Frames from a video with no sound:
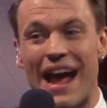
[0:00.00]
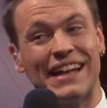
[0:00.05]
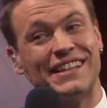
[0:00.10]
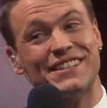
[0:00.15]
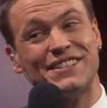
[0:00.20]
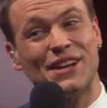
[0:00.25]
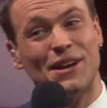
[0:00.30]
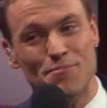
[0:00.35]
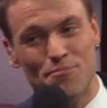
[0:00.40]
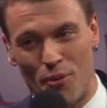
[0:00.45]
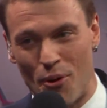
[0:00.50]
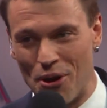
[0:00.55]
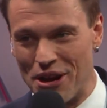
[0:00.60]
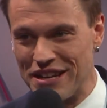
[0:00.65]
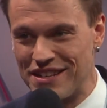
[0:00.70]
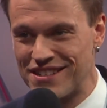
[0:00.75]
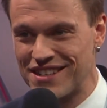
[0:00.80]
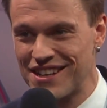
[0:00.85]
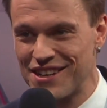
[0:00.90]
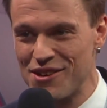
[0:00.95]
some
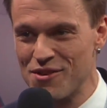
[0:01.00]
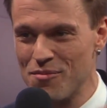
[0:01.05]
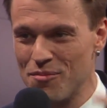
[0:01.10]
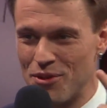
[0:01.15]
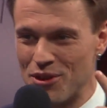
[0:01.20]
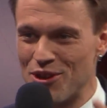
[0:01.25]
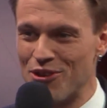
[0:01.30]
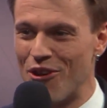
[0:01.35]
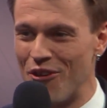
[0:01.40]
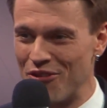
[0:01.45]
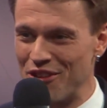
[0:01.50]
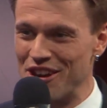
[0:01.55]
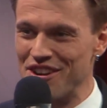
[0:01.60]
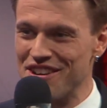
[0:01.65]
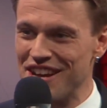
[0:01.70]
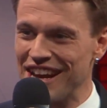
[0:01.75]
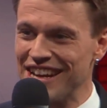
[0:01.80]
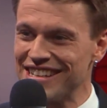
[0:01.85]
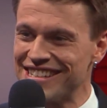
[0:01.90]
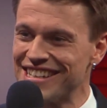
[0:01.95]
point, but you're not there
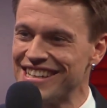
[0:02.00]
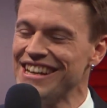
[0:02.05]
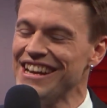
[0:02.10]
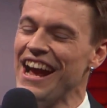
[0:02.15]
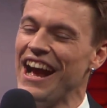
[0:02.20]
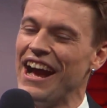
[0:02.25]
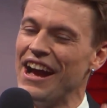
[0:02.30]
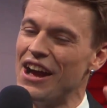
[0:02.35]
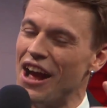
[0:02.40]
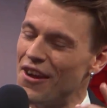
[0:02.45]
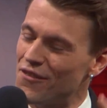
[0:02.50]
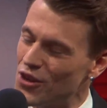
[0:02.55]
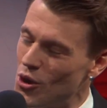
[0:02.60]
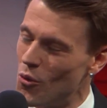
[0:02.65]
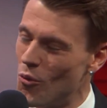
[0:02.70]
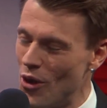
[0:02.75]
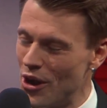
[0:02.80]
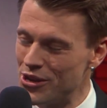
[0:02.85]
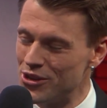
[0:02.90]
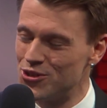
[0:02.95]
yet. I've got
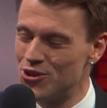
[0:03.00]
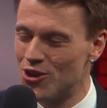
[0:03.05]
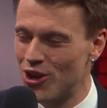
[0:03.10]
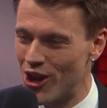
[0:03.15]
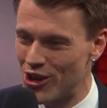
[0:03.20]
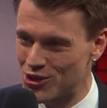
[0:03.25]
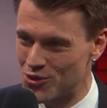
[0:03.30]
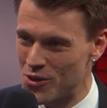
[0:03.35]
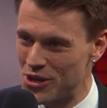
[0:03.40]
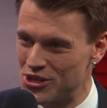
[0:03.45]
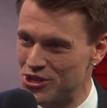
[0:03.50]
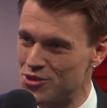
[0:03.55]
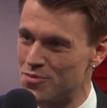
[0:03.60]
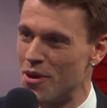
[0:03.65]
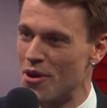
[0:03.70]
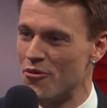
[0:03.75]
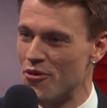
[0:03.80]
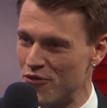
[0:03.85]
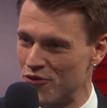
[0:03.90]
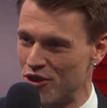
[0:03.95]
1 or 2 last questions about
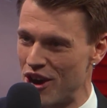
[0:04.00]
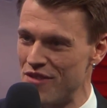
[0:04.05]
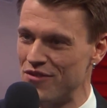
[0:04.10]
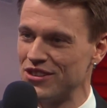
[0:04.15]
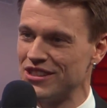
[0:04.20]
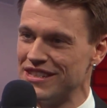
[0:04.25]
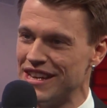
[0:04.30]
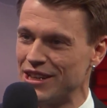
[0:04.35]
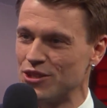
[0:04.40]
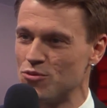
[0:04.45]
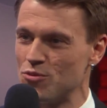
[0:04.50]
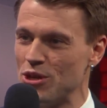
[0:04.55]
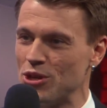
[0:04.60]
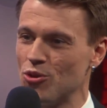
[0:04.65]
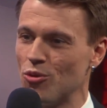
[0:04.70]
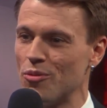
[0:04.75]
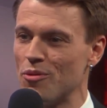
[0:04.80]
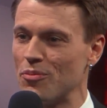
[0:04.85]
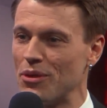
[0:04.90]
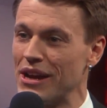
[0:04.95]
Rift Rivals. Next week, you'll
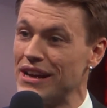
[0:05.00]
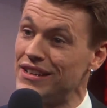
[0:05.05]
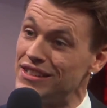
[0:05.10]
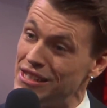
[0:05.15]
be playing Team